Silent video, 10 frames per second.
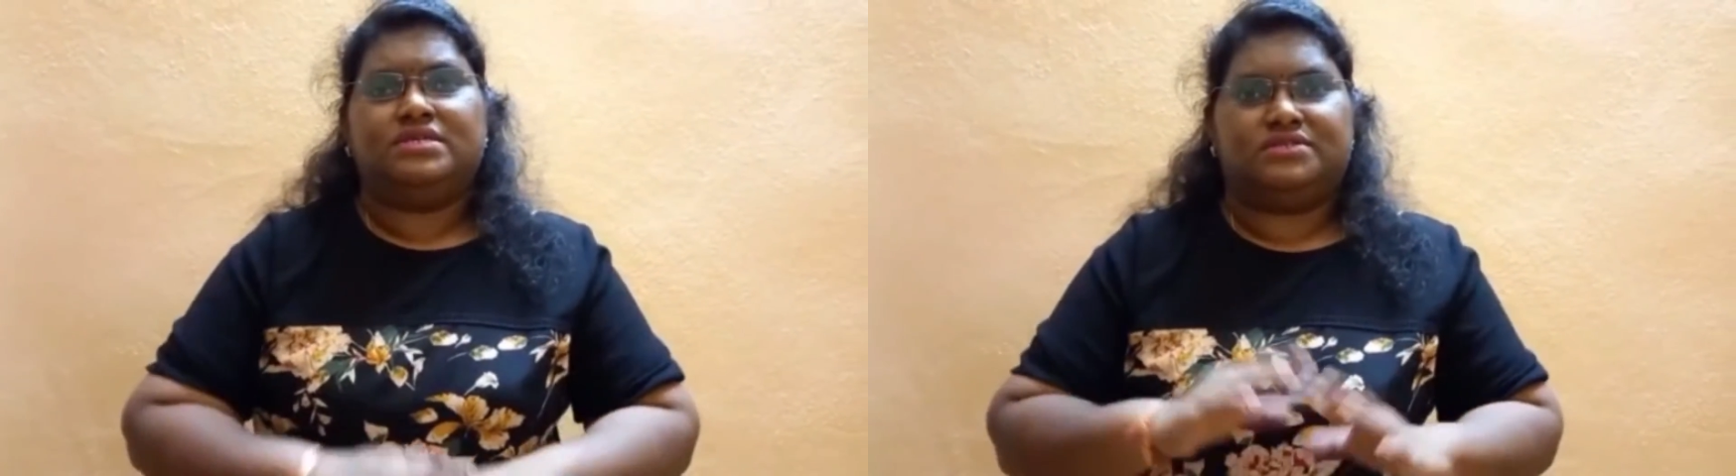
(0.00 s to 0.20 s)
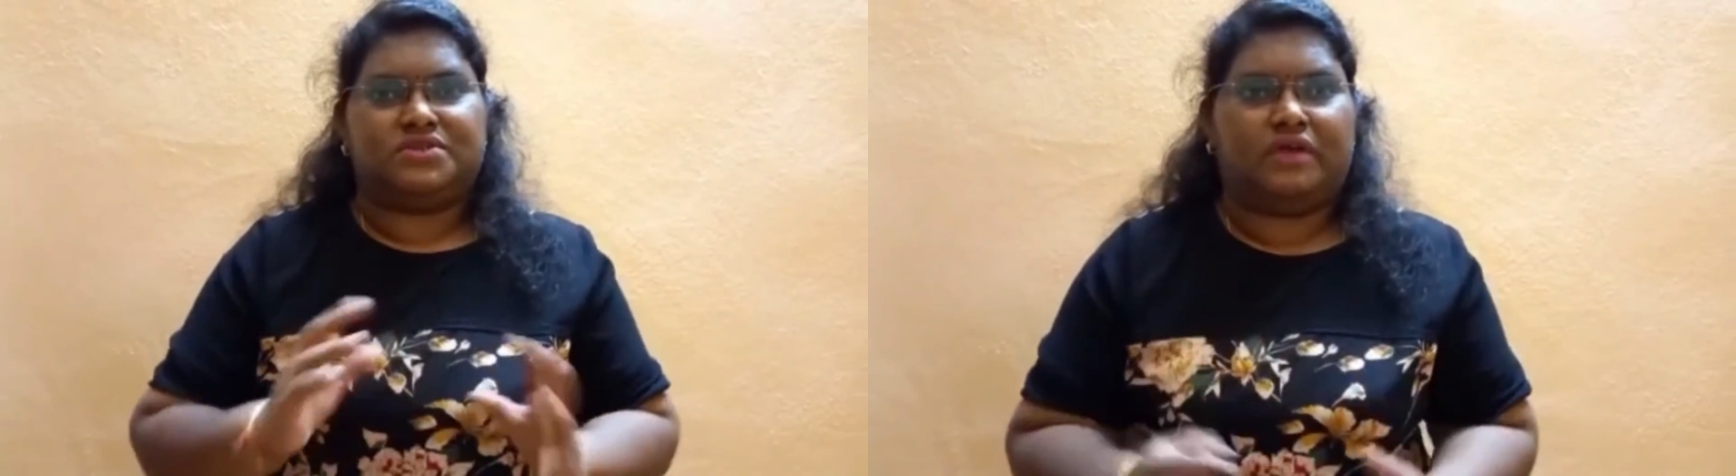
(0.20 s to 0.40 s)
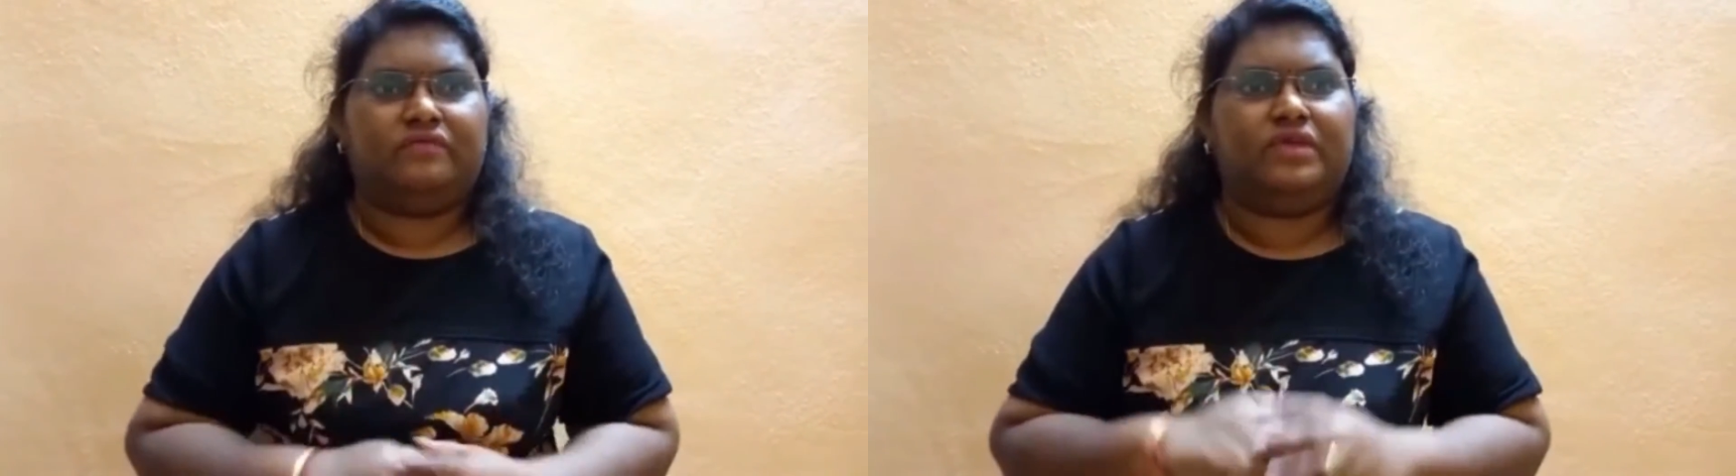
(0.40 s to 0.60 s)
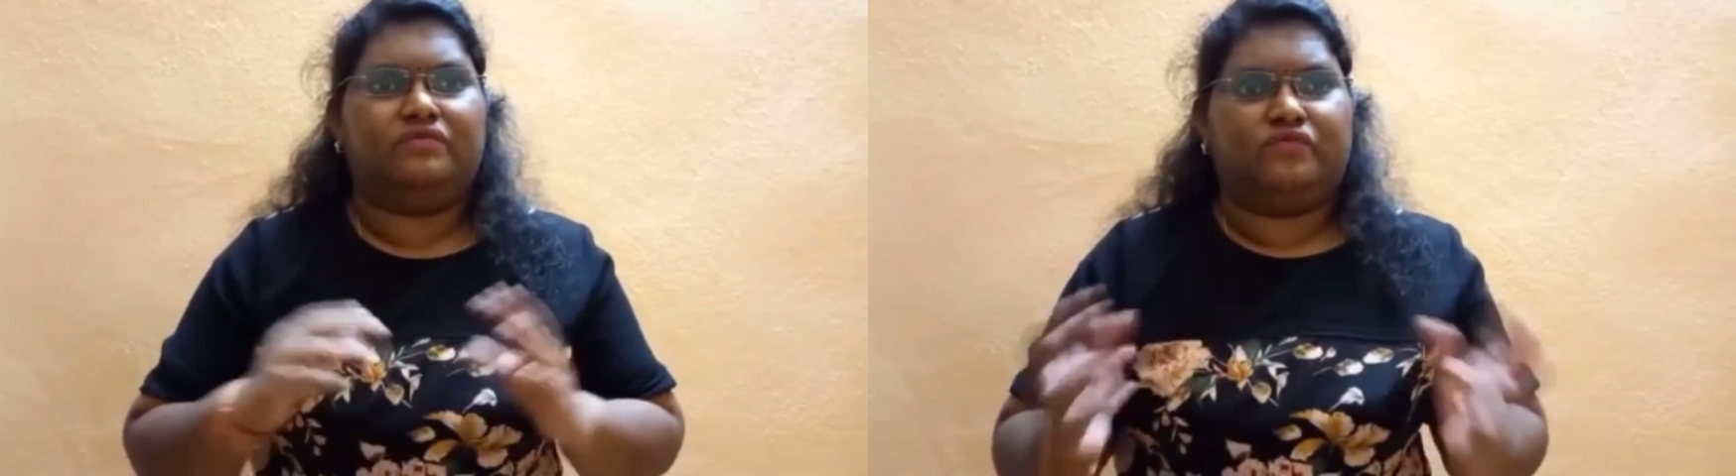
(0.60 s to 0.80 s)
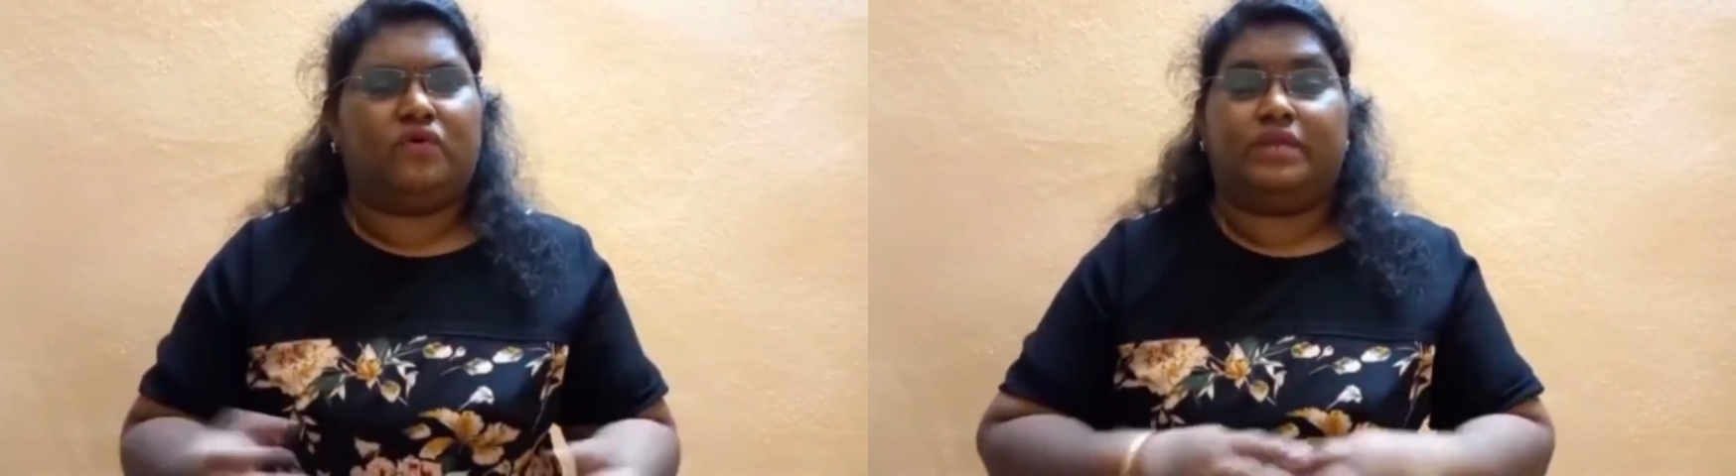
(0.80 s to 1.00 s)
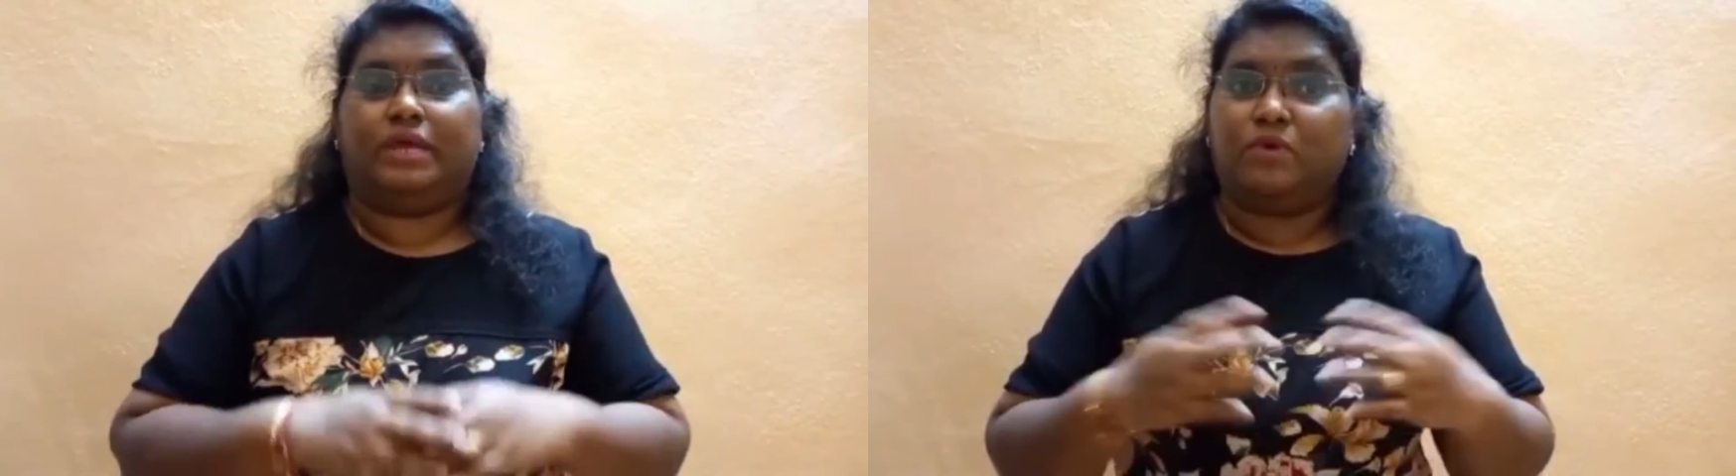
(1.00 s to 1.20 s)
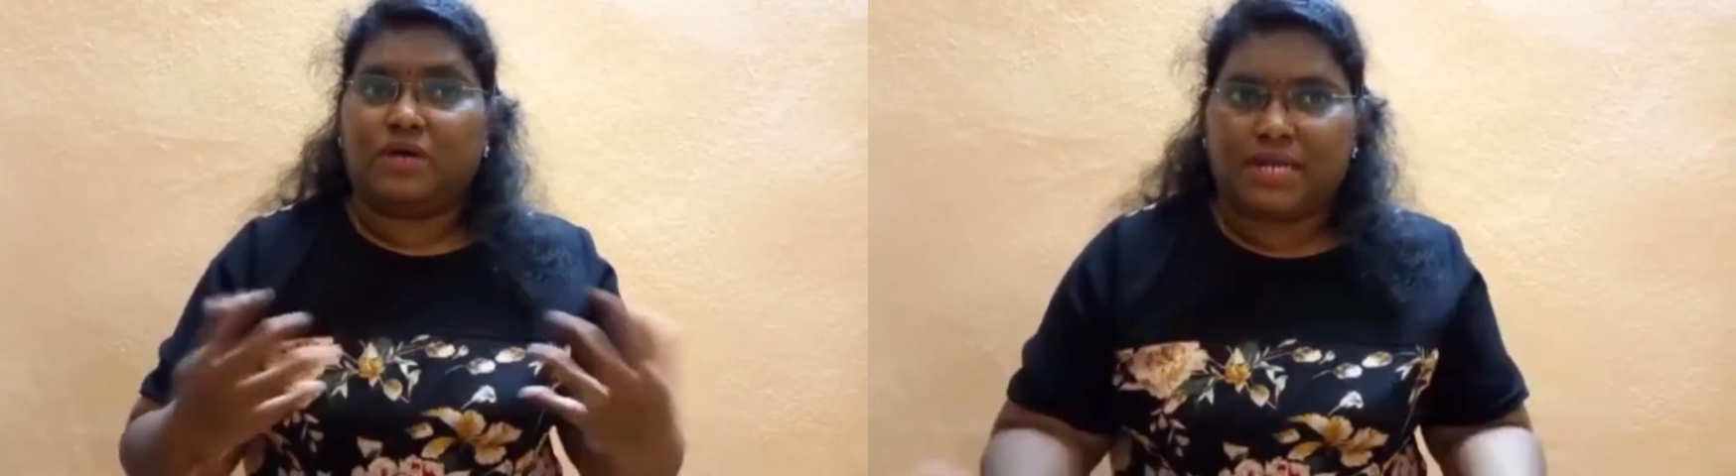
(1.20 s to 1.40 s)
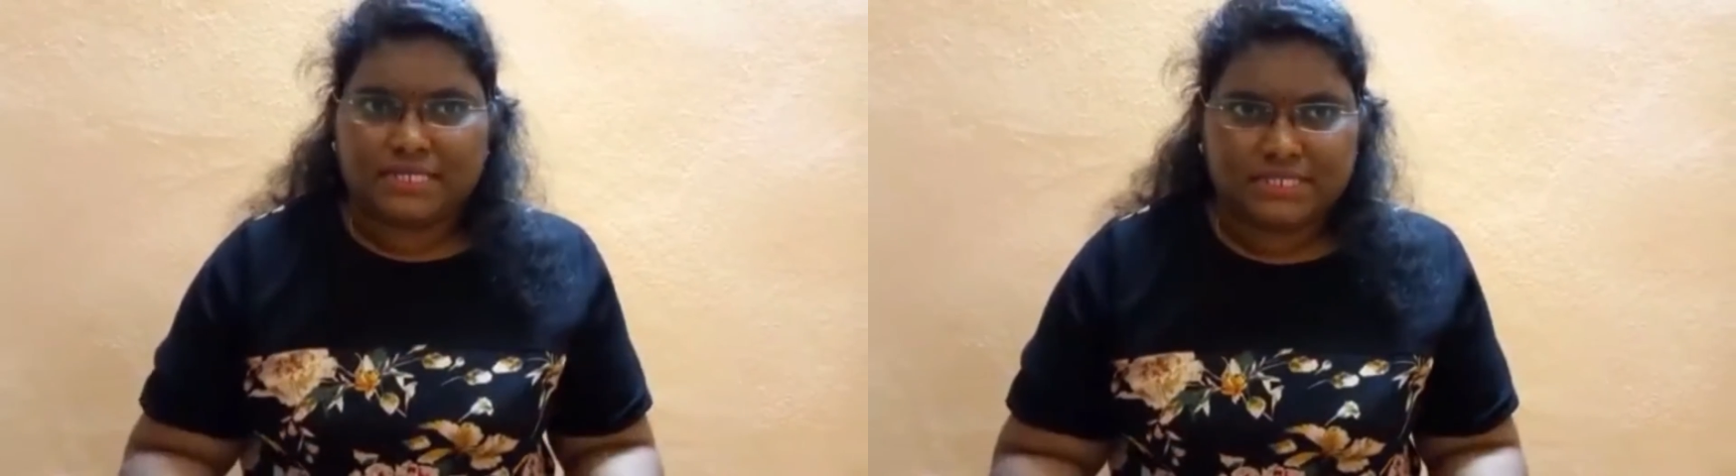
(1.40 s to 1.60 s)
striving for
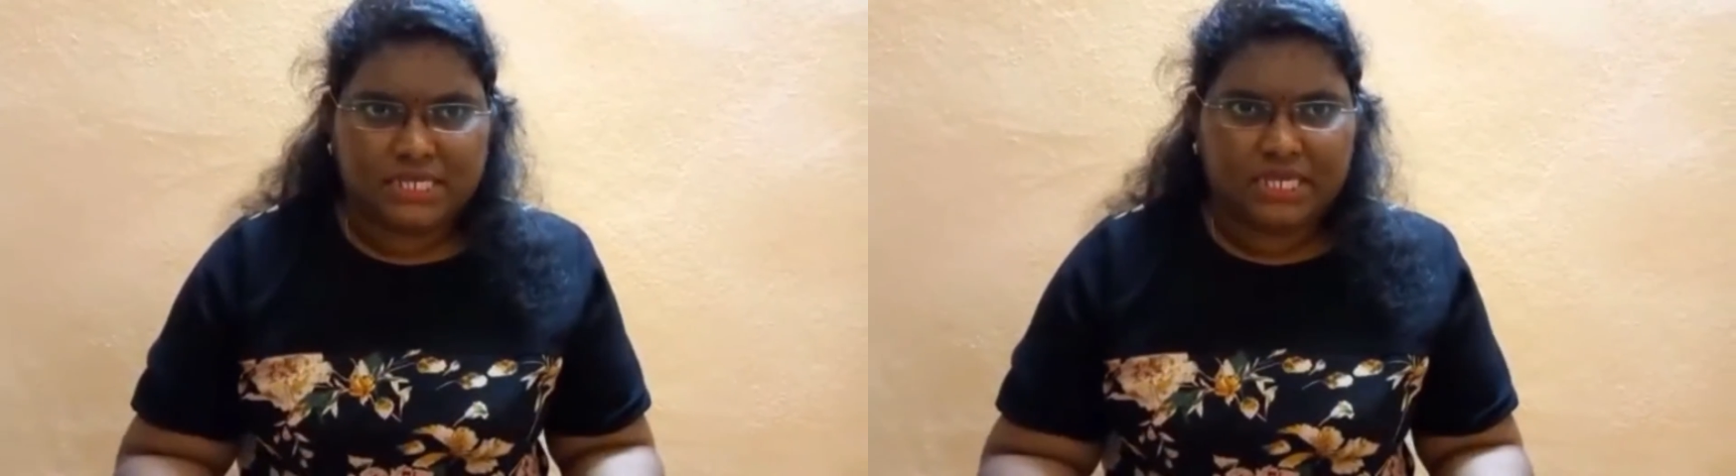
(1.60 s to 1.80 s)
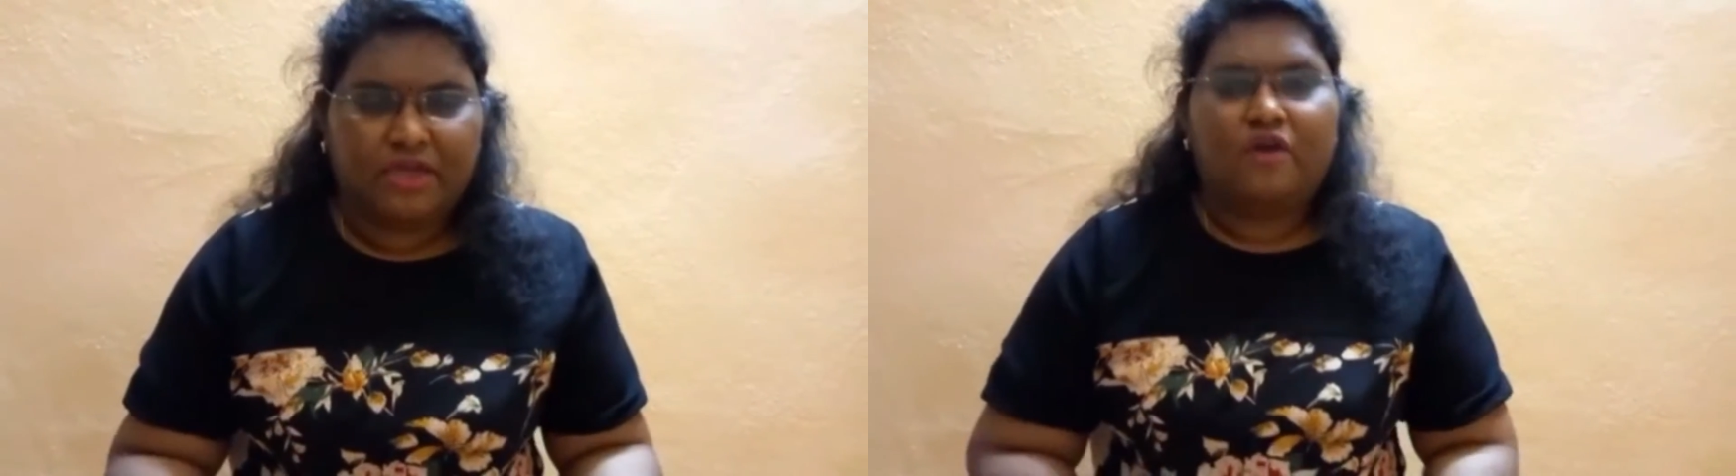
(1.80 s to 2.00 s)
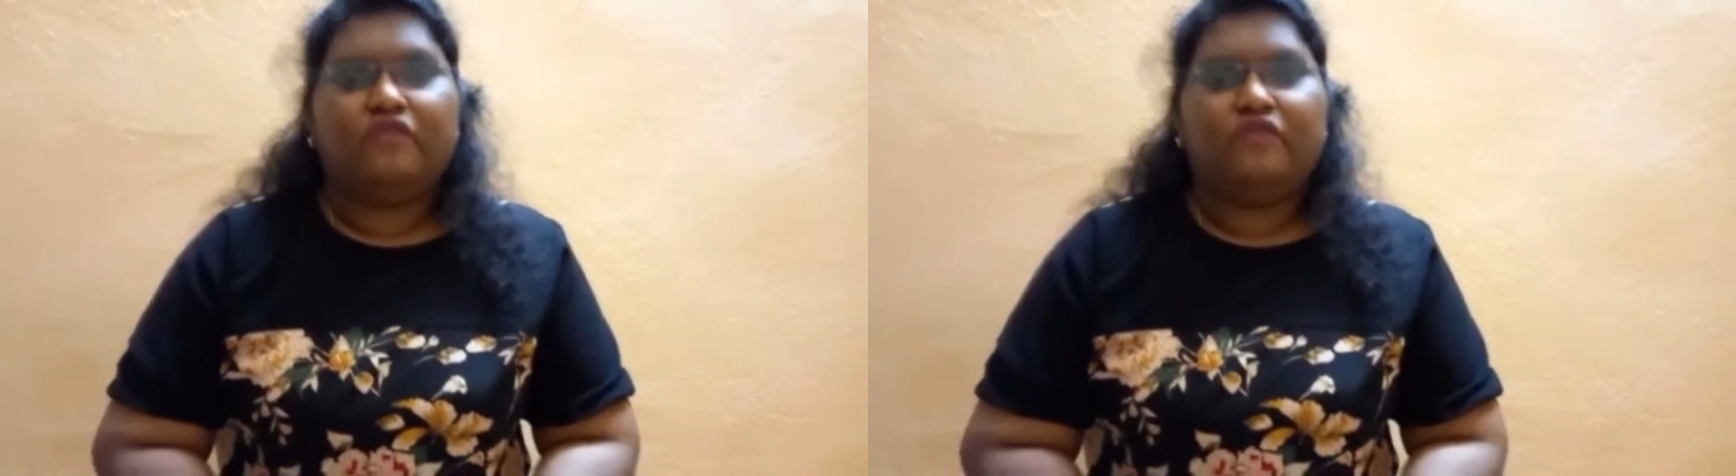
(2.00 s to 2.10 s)
democracy,